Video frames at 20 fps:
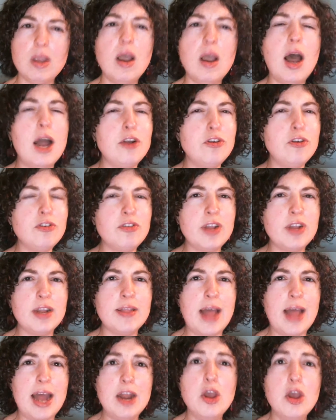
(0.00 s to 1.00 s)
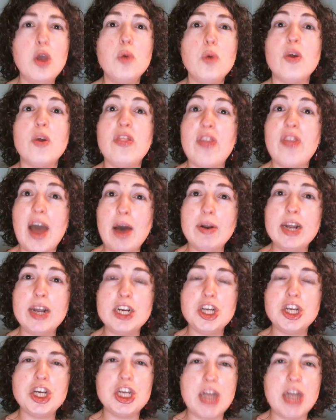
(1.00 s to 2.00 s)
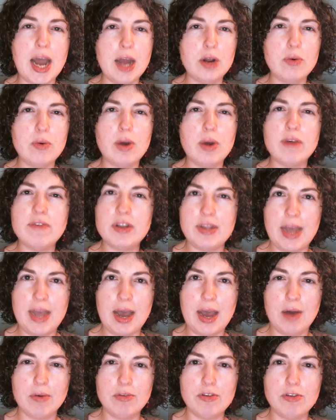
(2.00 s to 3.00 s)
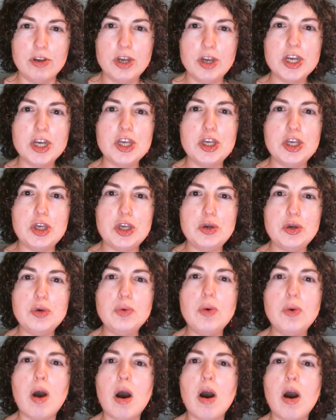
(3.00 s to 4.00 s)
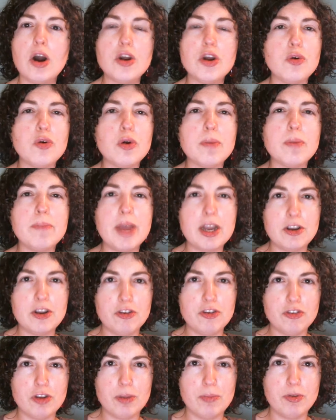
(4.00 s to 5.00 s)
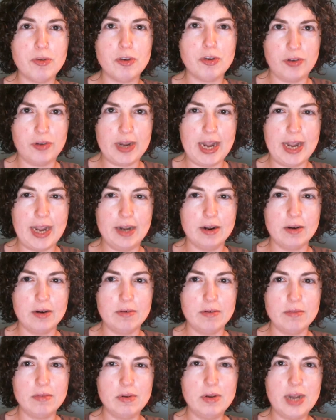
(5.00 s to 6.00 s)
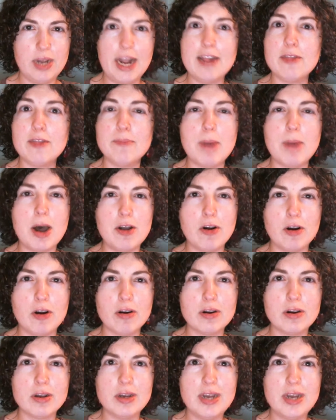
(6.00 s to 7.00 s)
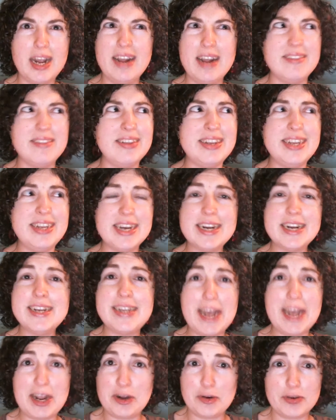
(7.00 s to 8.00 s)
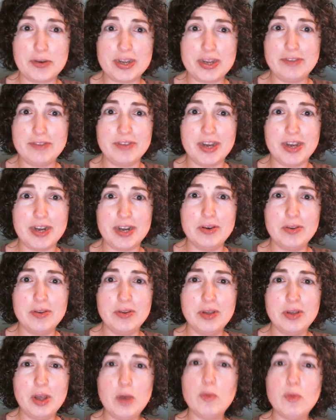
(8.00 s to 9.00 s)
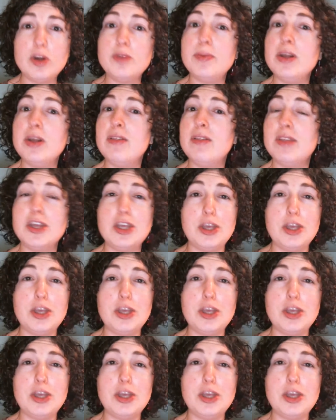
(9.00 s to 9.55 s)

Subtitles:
Understand that without a shadow of a doubt, you are your manuscript's creator, its monarch, its dictator, even, which means that